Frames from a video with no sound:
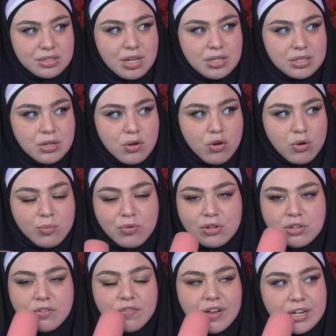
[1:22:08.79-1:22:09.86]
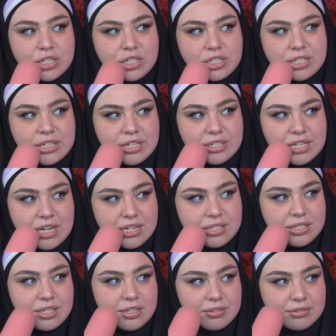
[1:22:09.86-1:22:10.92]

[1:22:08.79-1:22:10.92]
There's also hormonal functions in your titties